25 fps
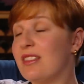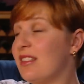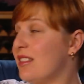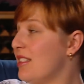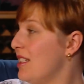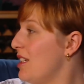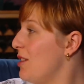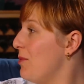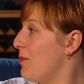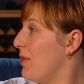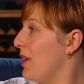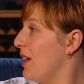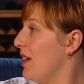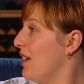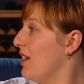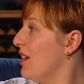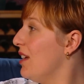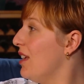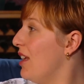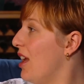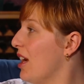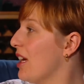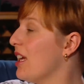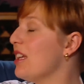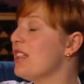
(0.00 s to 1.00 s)
didn't we?
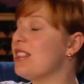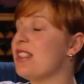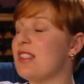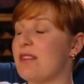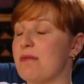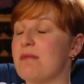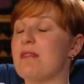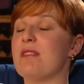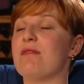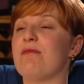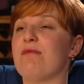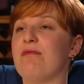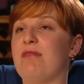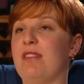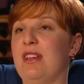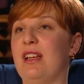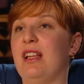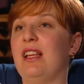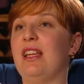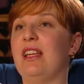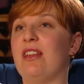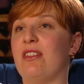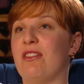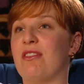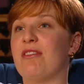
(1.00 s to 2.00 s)
Like yeah. it just was
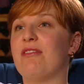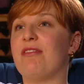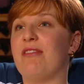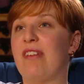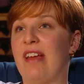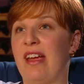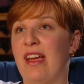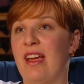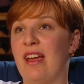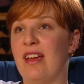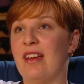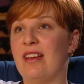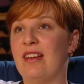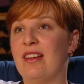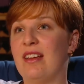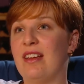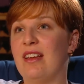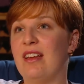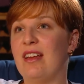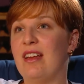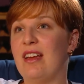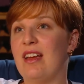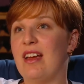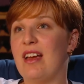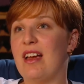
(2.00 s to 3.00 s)
really not fair.
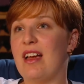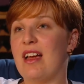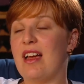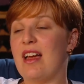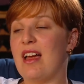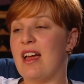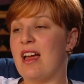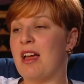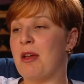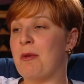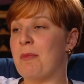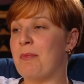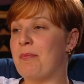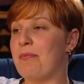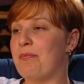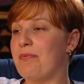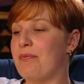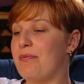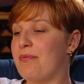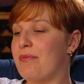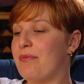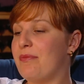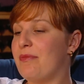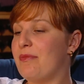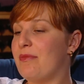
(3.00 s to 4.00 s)
Um,
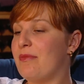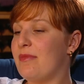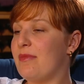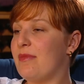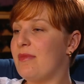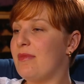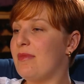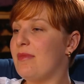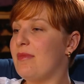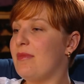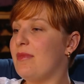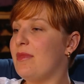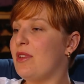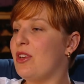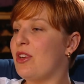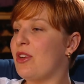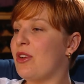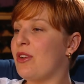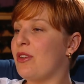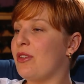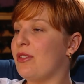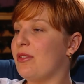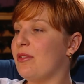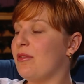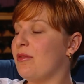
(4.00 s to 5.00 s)
you
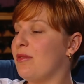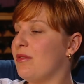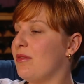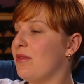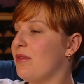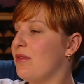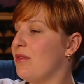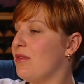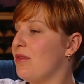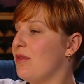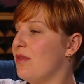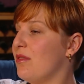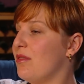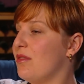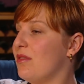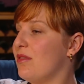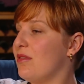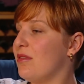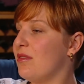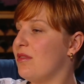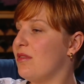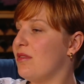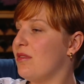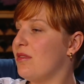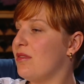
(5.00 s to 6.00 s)
know,
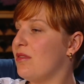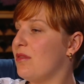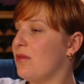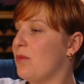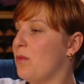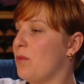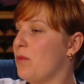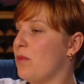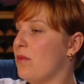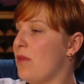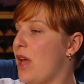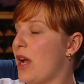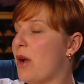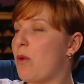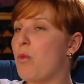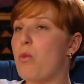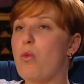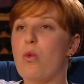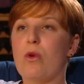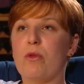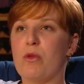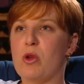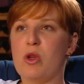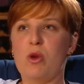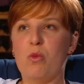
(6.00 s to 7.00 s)
like
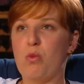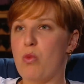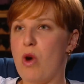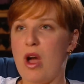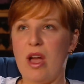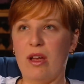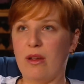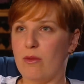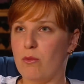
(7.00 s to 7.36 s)
you like